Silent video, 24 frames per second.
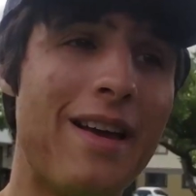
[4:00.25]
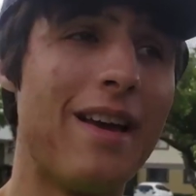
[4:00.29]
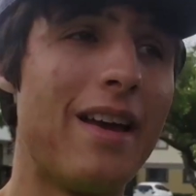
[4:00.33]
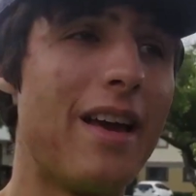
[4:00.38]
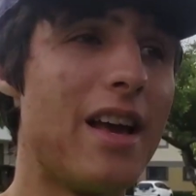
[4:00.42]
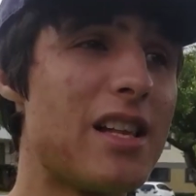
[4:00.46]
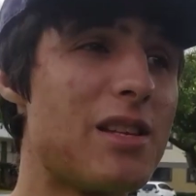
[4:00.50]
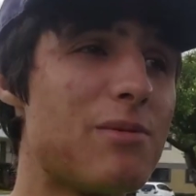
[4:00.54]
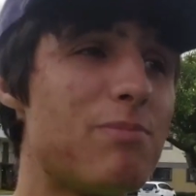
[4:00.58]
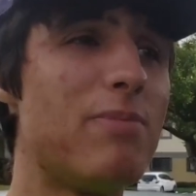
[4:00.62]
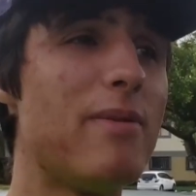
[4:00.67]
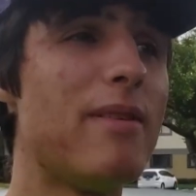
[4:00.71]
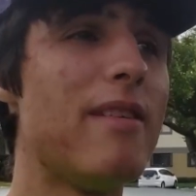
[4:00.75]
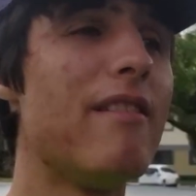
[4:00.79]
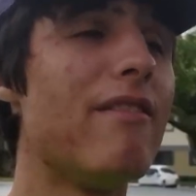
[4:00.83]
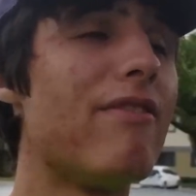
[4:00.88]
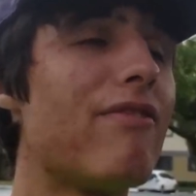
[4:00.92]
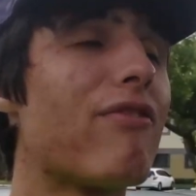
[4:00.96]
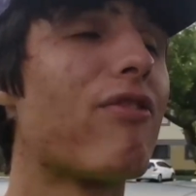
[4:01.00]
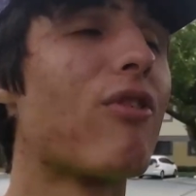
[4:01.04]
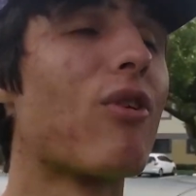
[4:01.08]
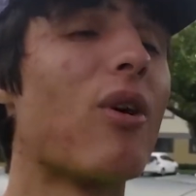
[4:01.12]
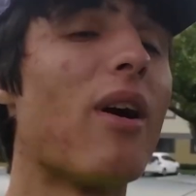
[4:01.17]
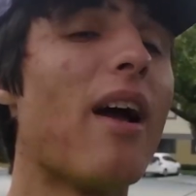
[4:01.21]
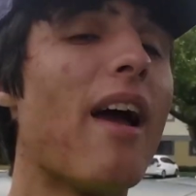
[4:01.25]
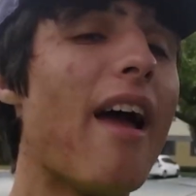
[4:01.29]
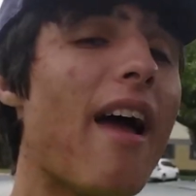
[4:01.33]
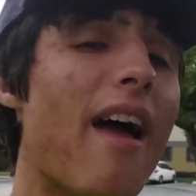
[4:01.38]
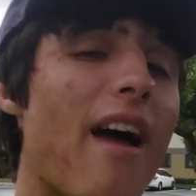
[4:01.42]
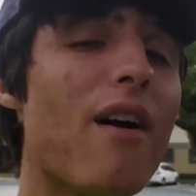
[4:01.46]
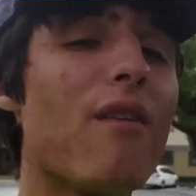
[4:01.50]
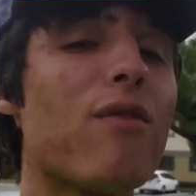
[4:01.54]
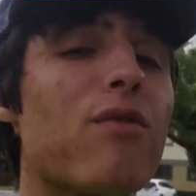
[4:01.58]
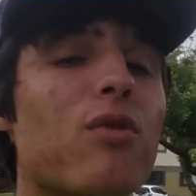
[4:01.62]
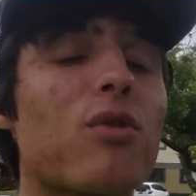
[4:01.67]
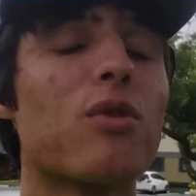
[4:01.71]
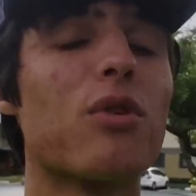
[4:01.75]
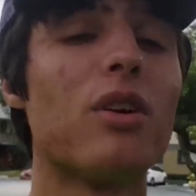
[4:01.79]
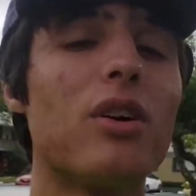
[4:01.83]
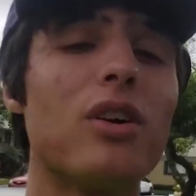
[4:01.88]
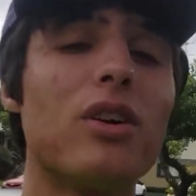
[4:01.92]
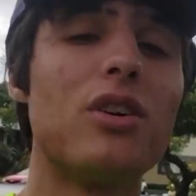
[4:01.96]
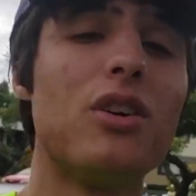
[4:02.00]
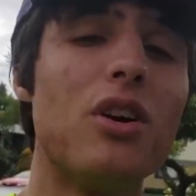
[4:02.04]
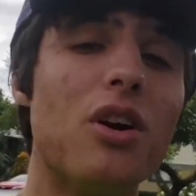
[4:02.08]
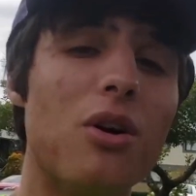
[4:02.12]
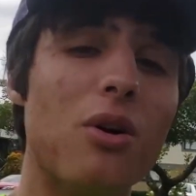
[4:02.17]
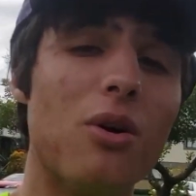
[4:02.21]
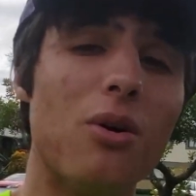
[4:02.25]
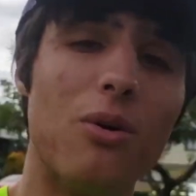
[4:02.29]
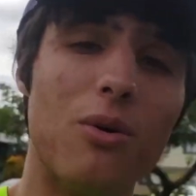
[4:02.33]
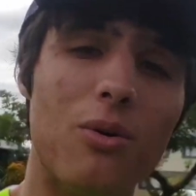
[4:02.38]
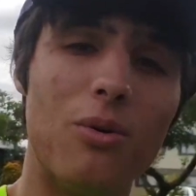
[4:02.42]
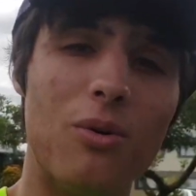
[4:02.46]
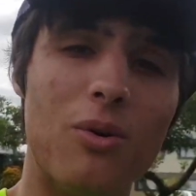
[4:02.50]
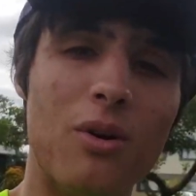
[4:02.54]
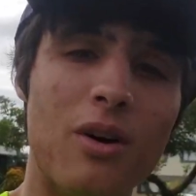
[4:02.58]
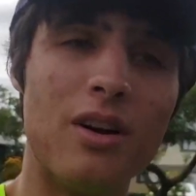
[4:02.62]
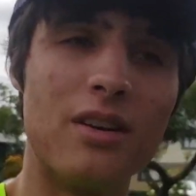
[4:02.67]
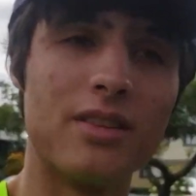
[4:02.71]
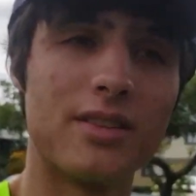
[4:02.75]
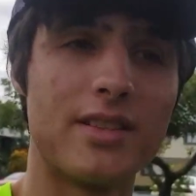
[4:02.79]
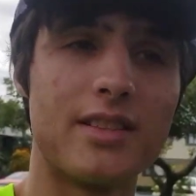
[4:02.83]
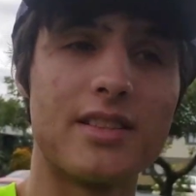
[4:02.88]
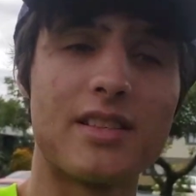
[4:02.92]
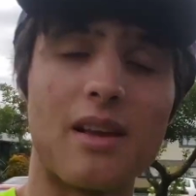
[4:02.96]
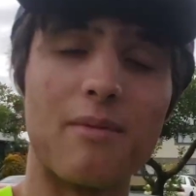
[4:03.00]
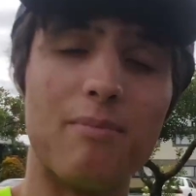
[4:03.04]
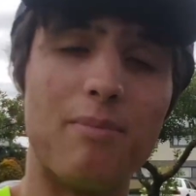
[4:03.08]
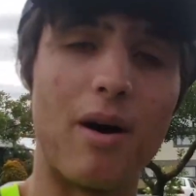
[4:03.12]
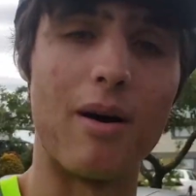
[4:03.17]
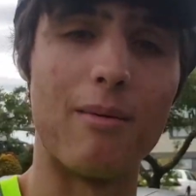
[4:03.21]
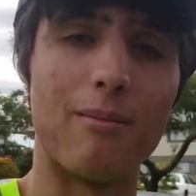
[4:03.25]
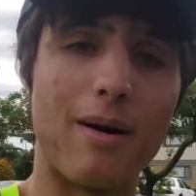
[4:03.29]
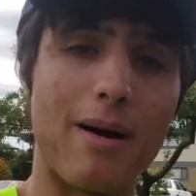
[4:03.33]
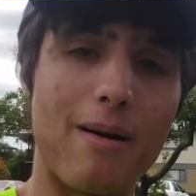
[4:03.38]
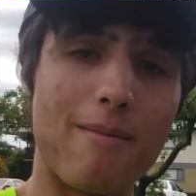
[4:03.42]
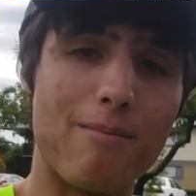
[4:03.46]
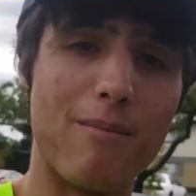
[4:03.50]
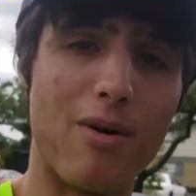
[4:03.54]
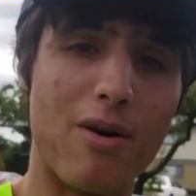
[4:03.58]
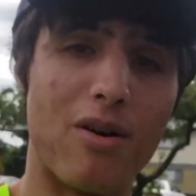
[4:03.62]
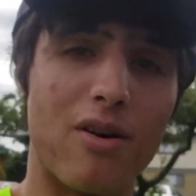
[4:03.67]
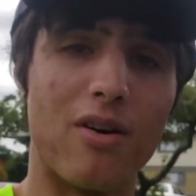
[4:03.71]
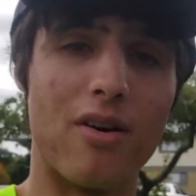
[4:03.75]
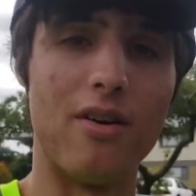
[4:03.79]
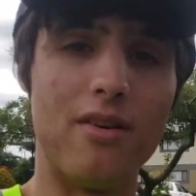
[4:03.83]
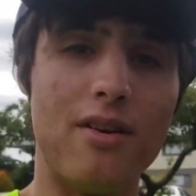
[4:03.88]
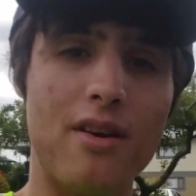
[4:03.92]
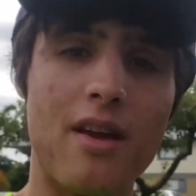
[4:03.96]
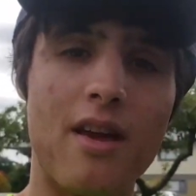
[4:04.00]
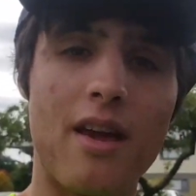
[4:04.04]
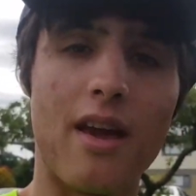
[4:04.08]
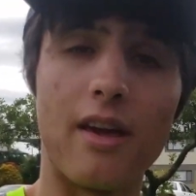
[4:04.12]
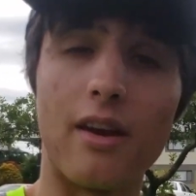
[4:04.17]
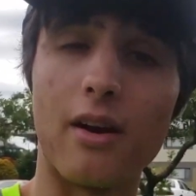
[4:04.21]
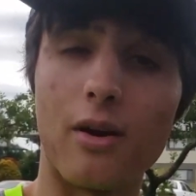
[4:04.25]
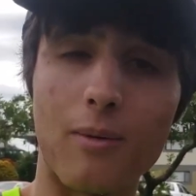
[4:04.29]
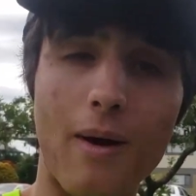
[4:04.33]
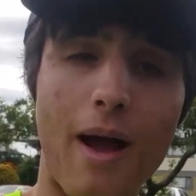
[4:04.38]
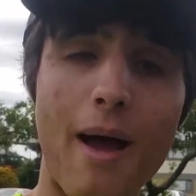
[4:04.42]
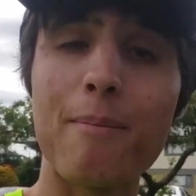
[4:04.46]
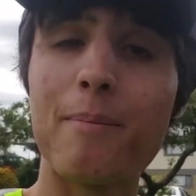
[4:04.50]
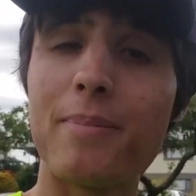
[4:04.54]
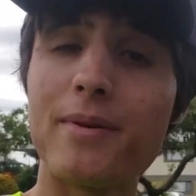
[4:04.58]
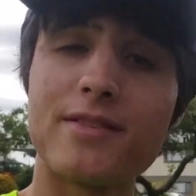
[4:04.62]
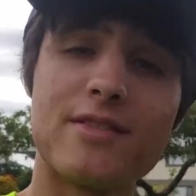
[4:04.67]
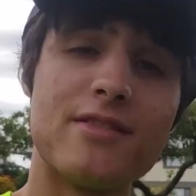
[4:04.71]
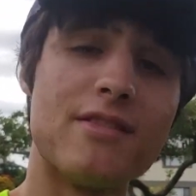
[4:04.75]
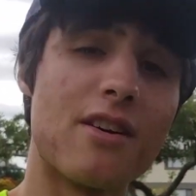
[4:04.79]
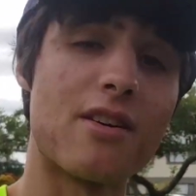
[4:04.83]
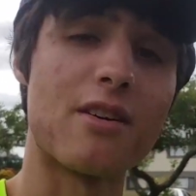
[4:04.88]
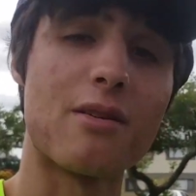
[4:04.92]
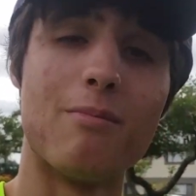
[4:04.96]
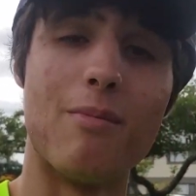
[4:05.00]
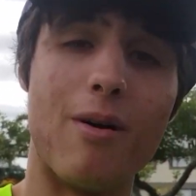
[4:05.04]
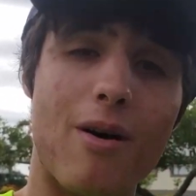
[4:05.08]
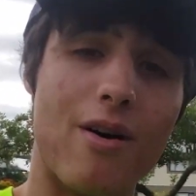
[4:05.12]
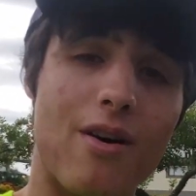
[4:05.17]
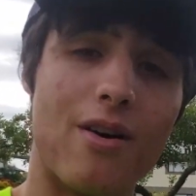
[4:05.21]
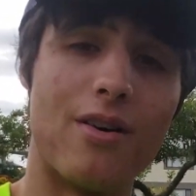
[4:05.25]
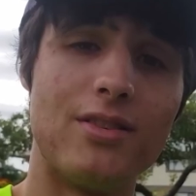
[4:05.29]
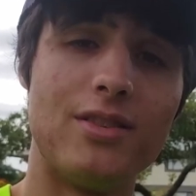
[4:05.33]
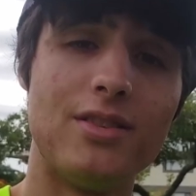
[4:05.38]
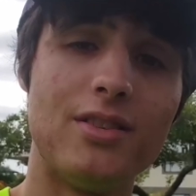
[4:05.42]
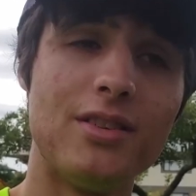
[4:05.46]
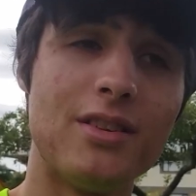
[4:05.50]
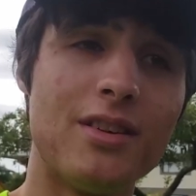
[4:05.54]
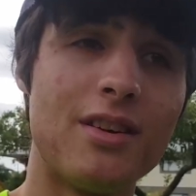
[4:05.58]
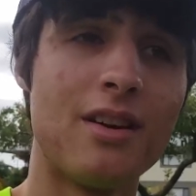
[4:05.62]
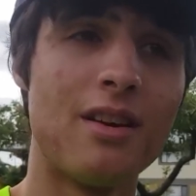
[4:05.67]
It's been forever ago since I bought my mod, and a wrap is not a mod.